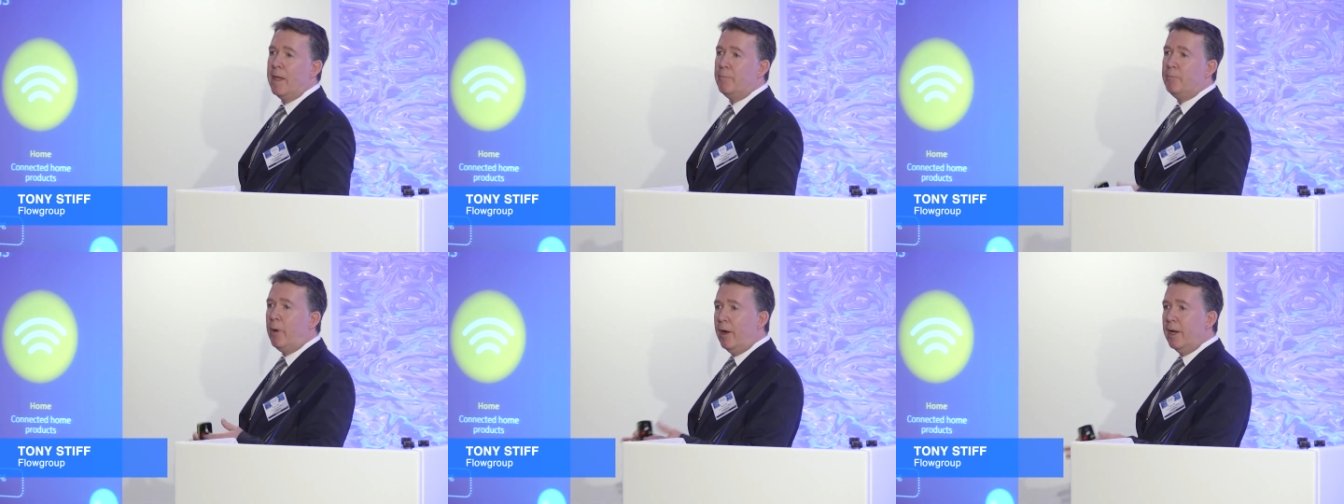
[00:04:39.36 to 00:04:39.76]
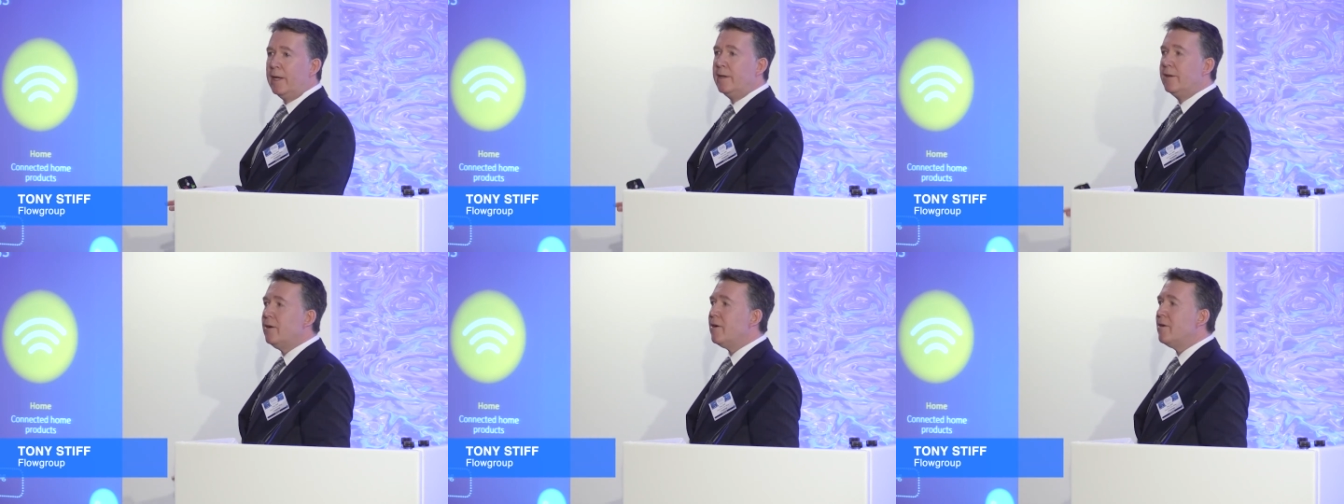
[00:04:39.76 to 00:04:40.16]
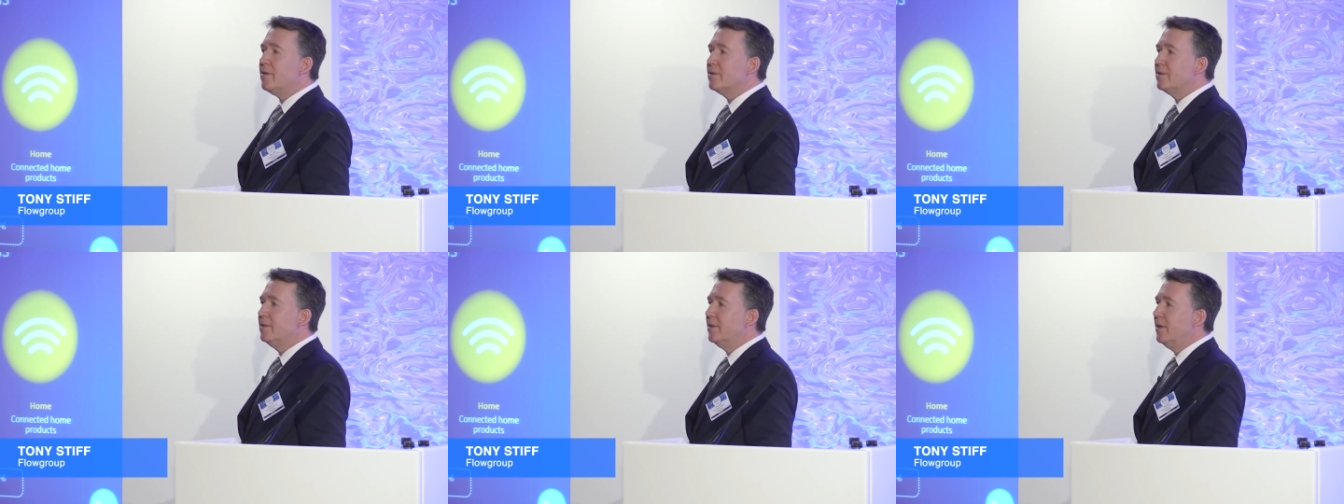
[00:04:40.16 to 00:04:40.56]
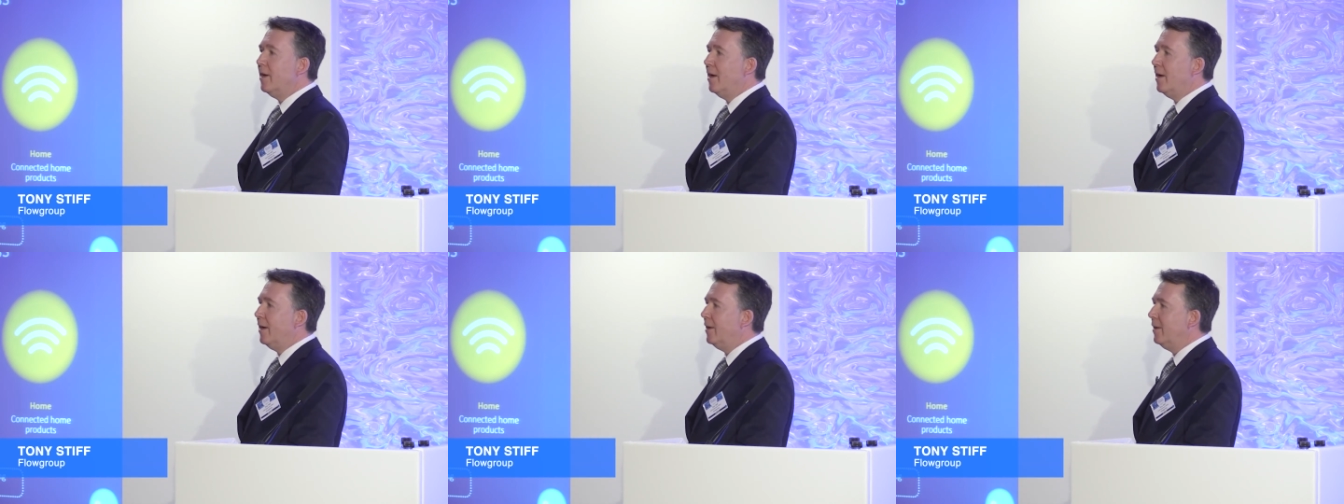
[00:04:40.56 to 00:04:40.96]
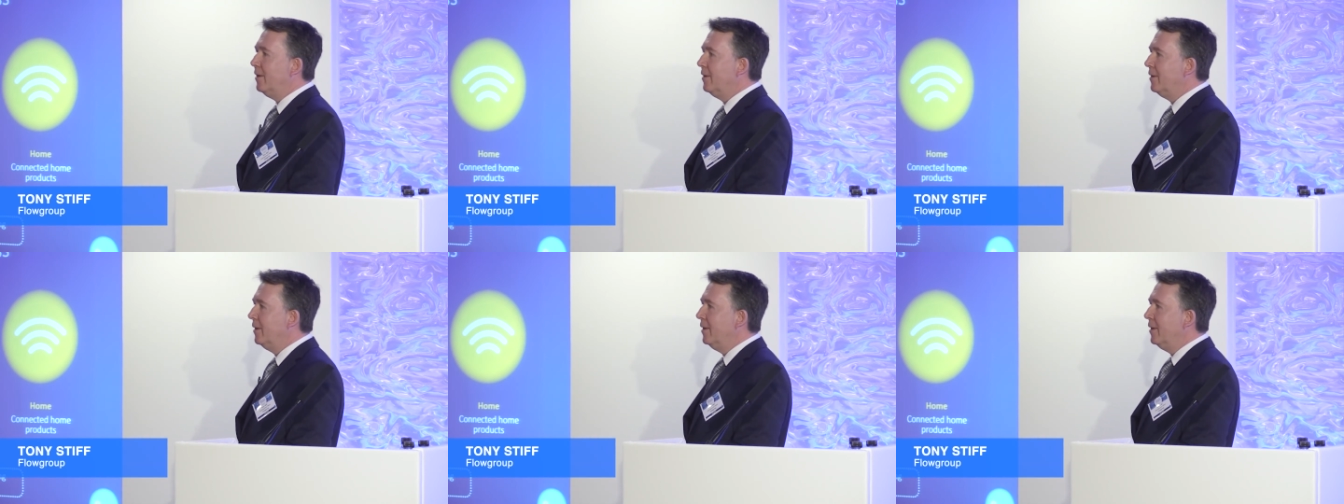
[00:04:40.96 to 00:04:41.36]
Buying cars today,
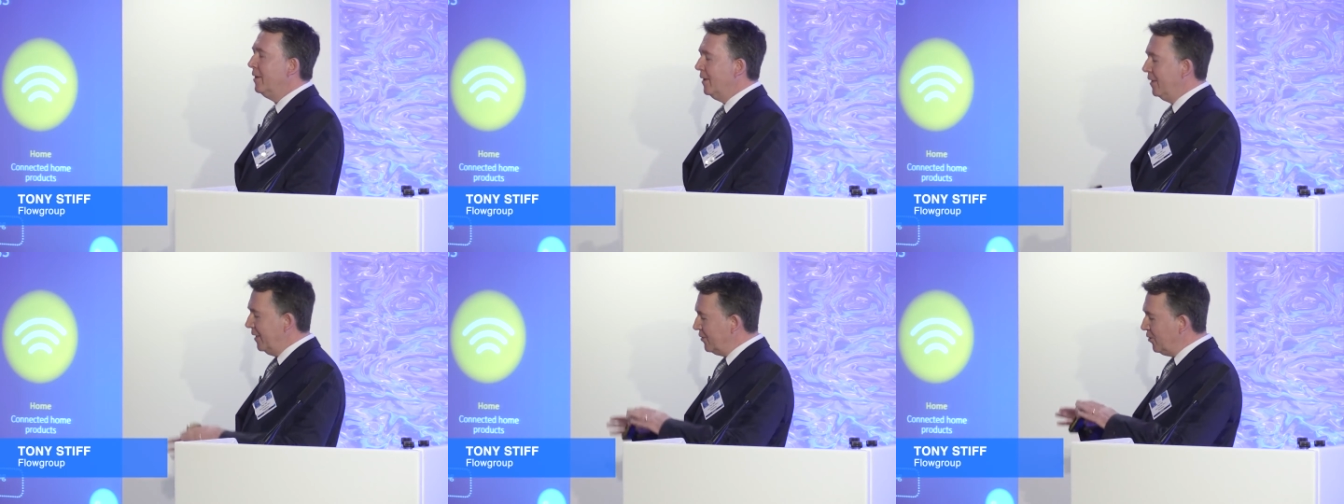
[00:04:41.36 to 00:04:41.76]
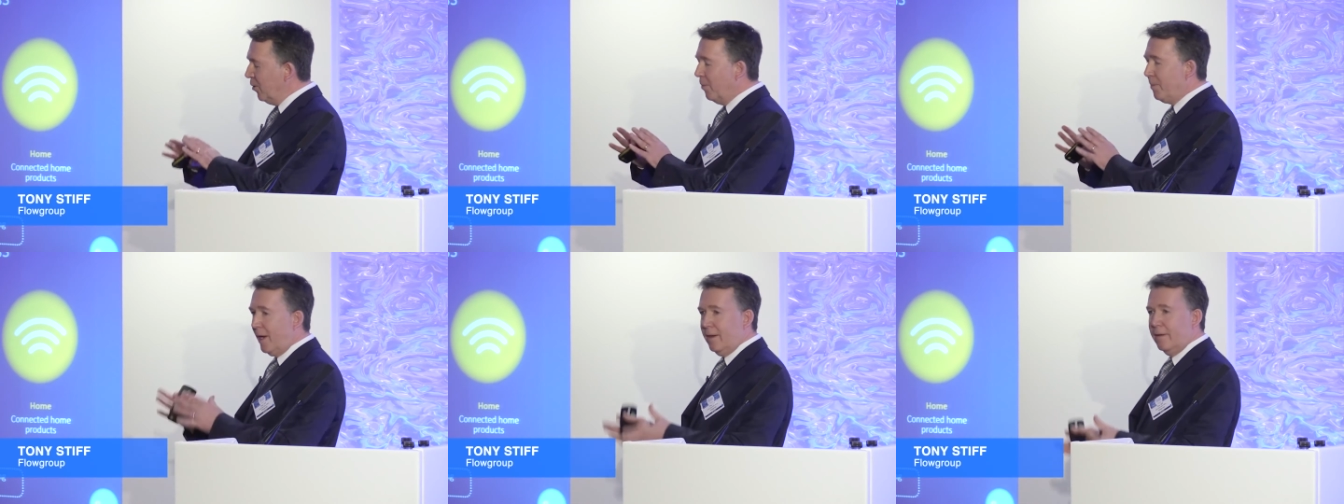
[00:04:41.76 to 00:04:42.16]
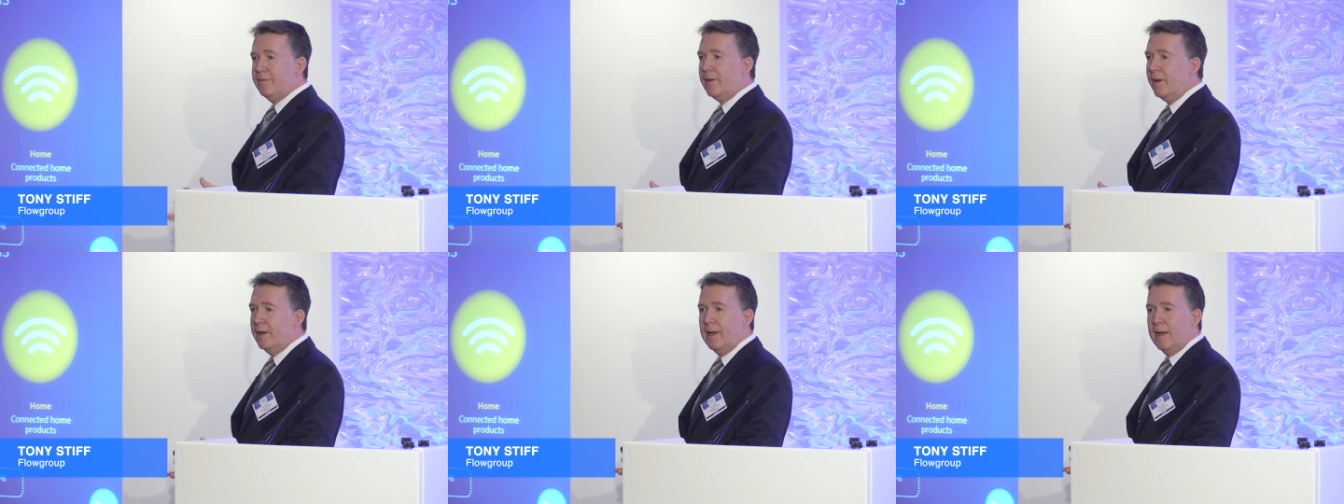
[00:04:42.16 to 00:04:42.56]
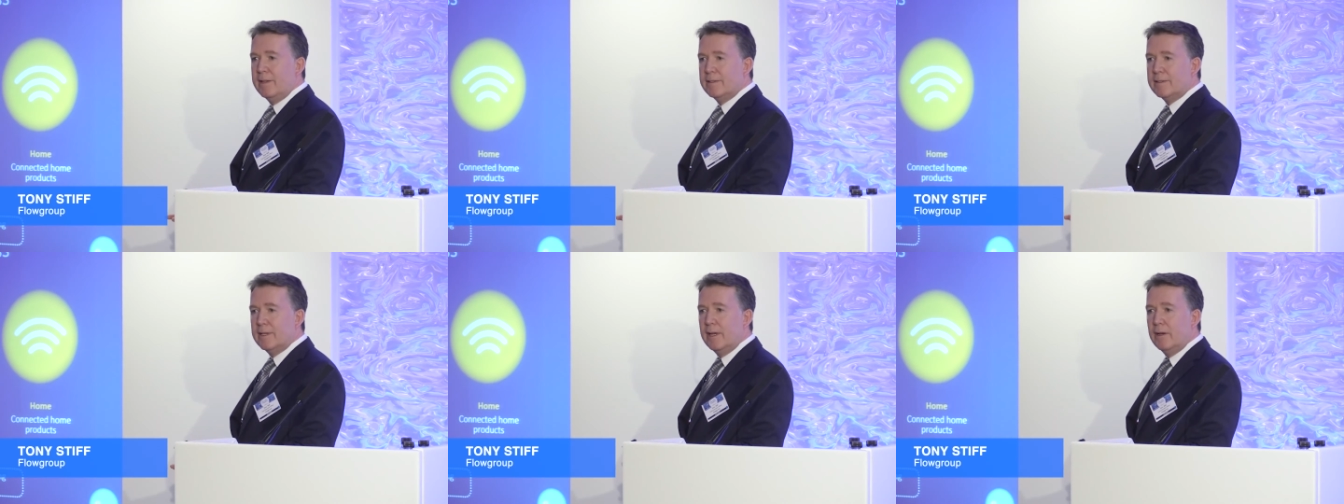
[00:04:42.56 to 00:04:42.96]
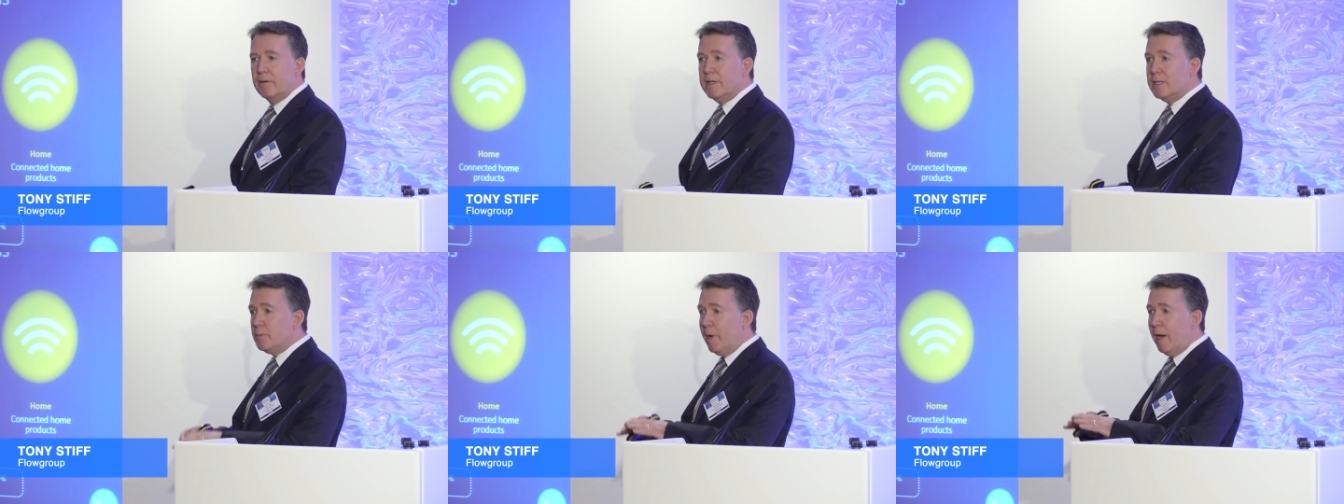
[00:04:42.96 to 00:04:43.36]
it's all about the finance deal,
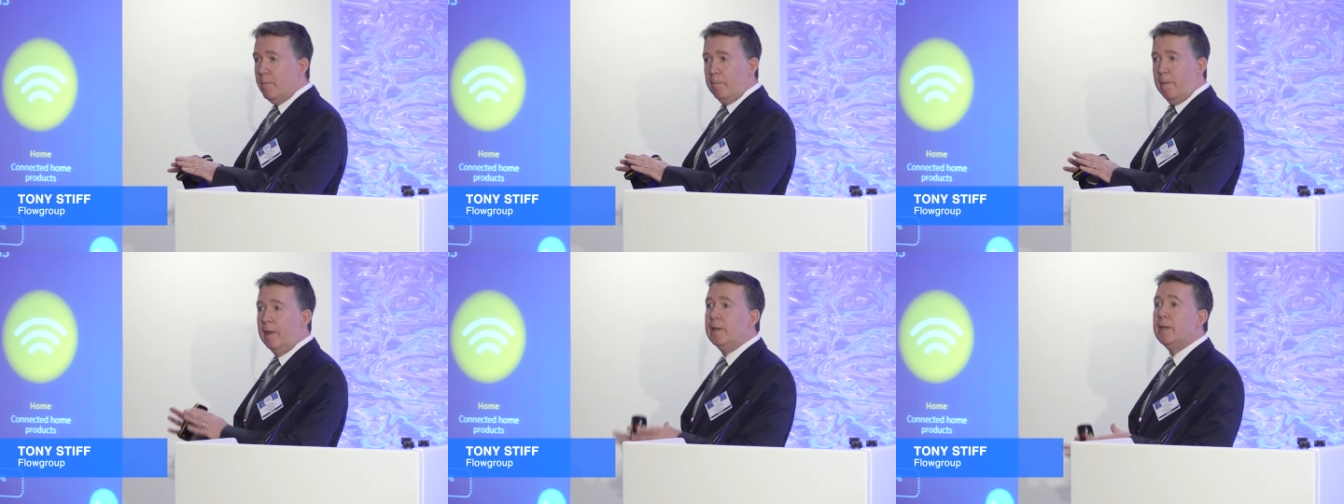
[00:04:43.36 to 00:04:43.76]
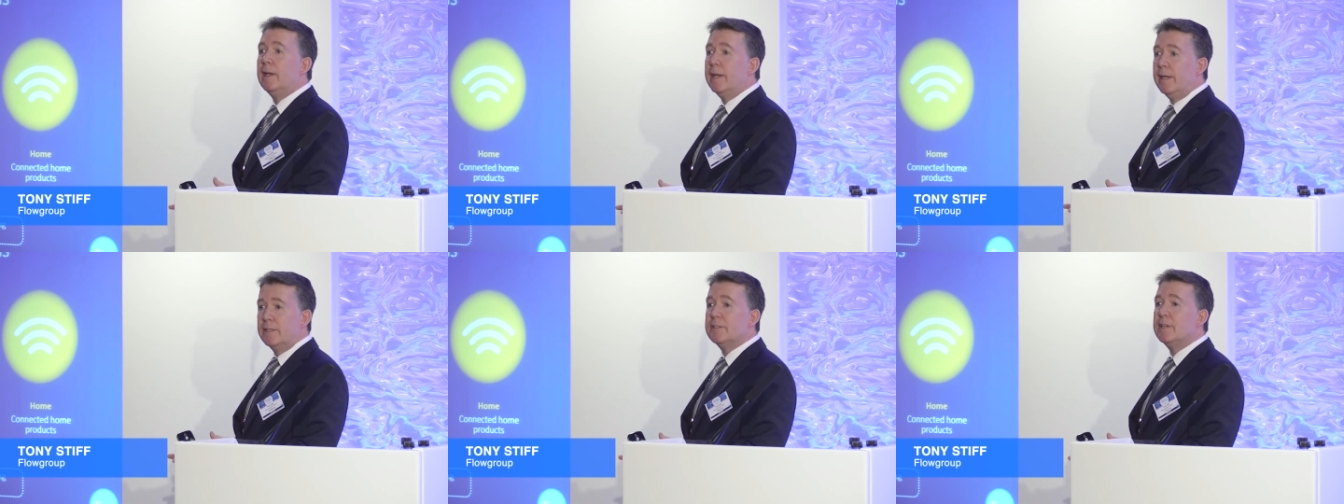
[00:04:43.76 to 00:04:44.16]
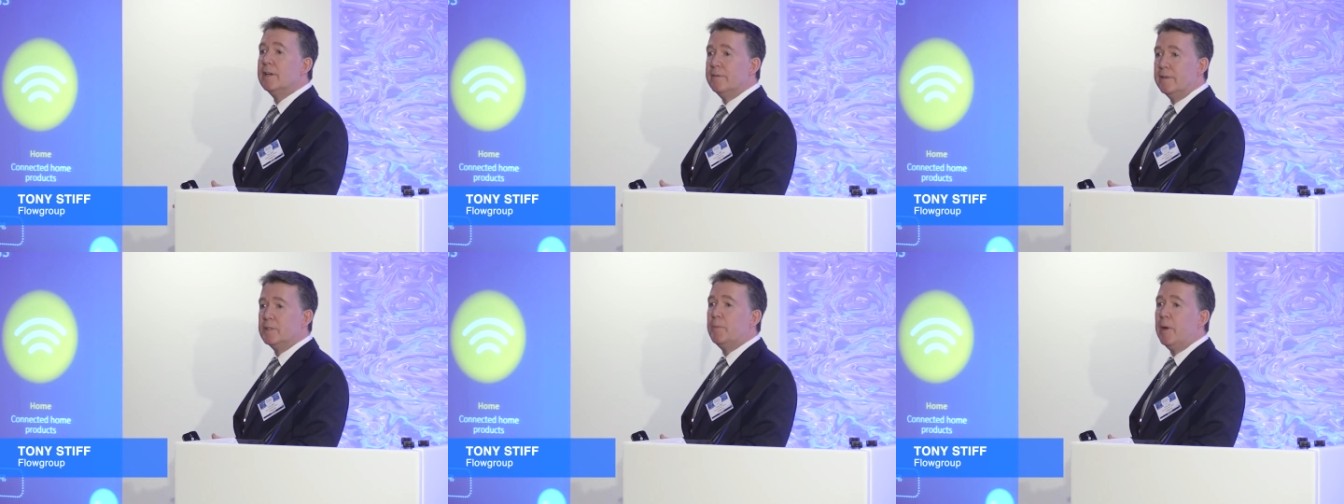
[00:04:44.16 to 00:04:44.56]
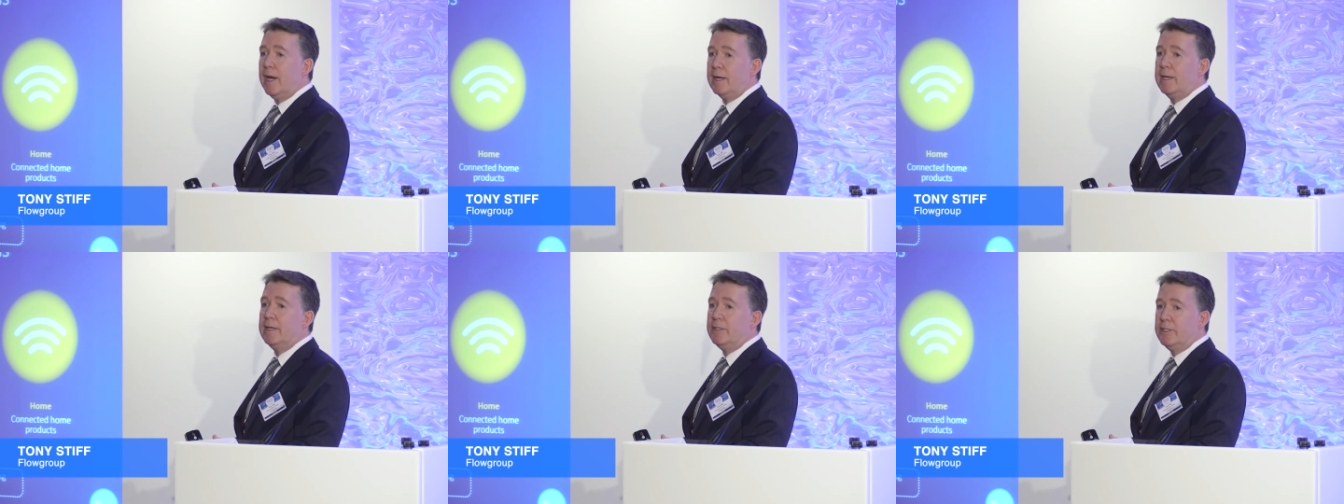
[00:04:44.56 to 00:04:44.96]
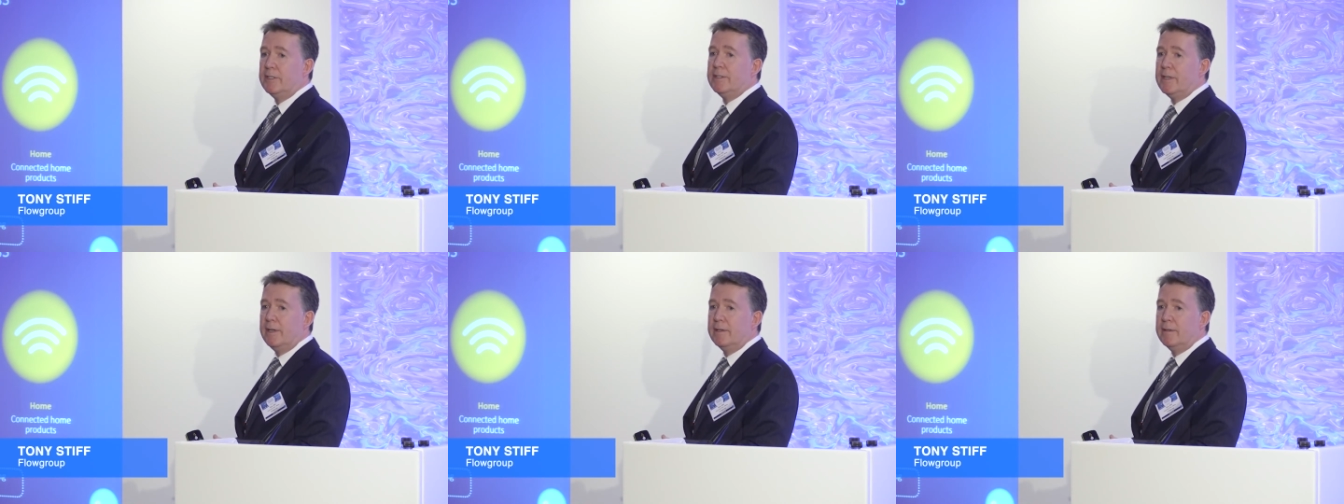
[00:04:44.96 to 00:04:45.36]
it's about bundling service
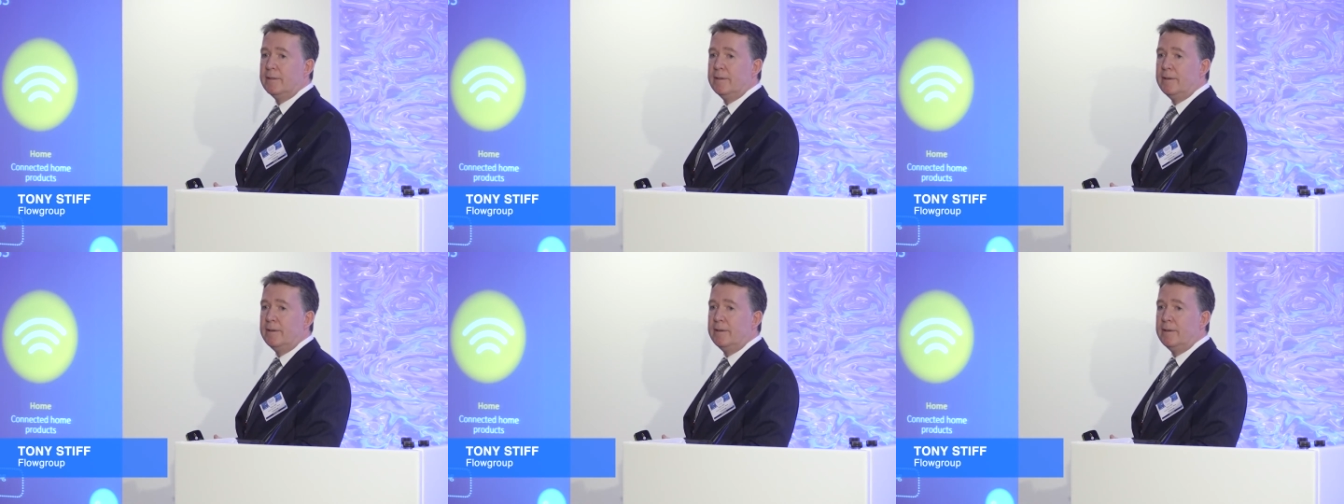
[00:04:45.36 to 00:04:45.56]
packages in.